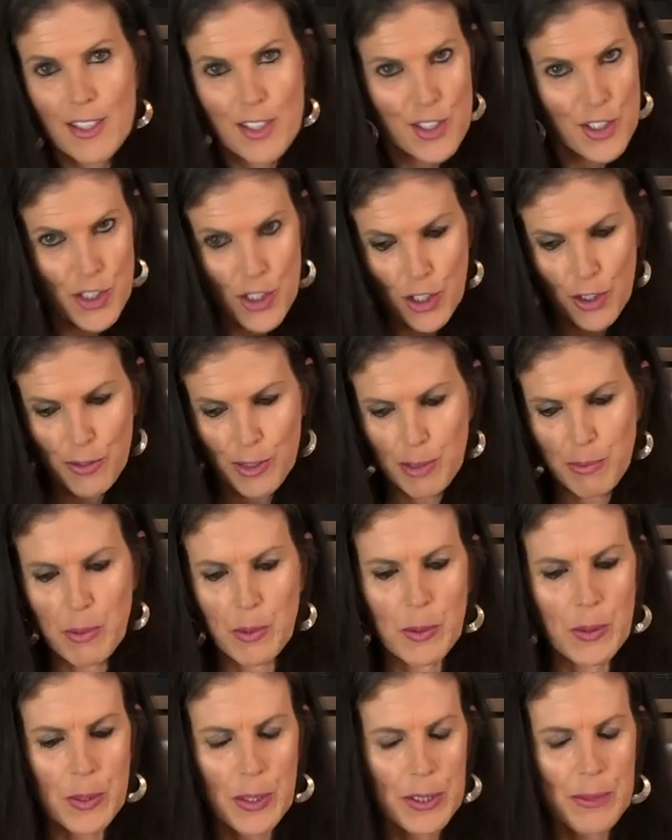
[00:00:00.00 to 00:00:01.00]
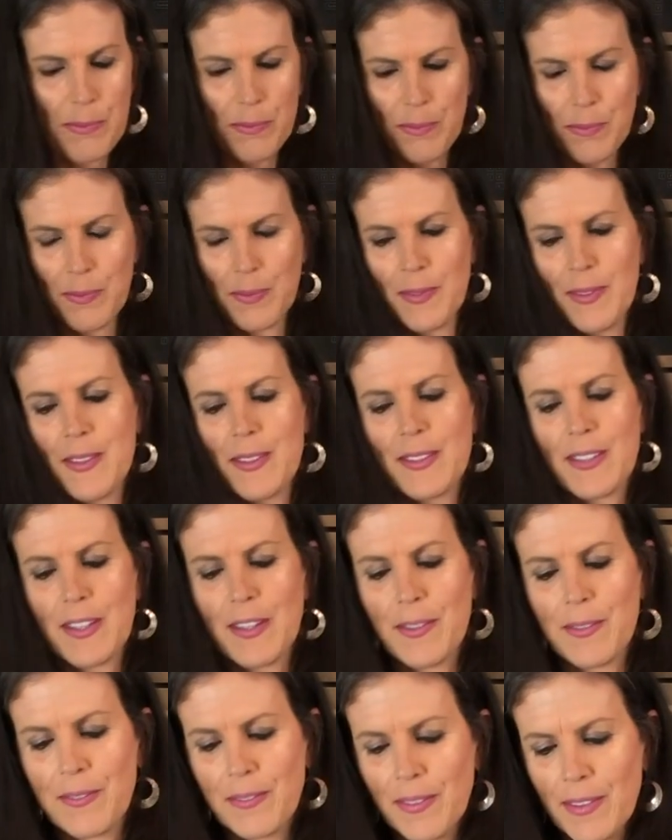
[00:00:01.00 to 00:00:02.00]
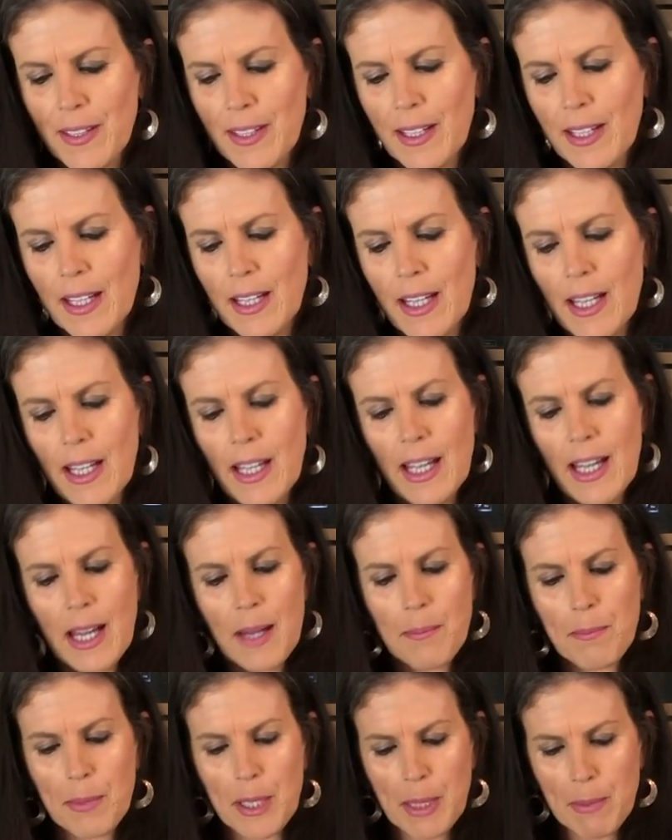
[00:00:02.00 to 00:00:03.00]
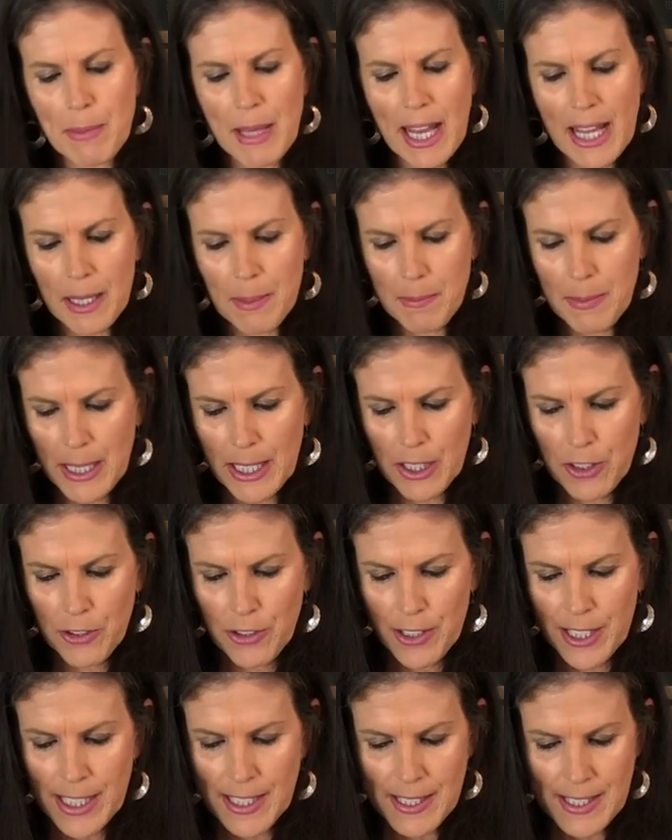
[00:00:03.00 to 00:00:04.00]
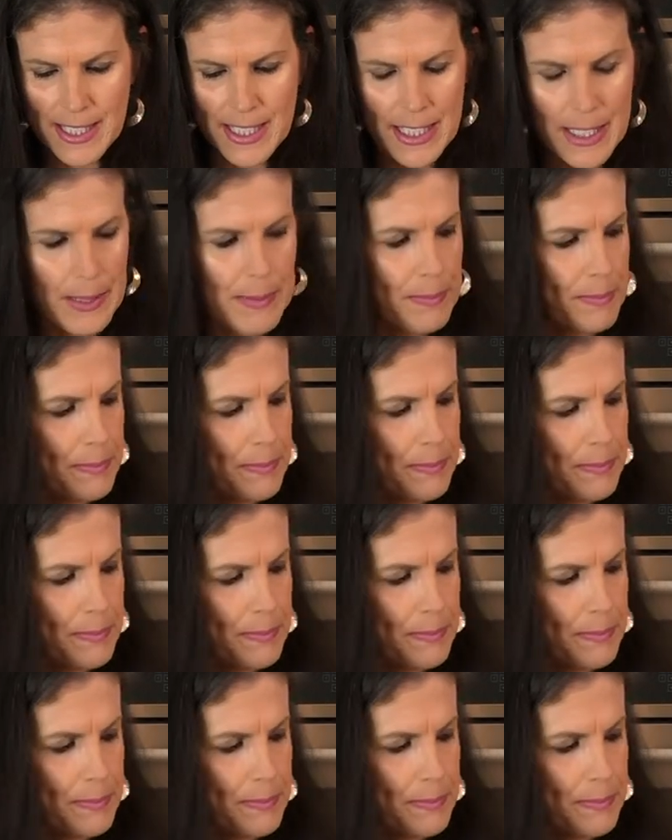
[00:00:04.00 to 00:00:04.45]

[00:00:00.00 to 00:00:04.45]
serving board. So bring back my crust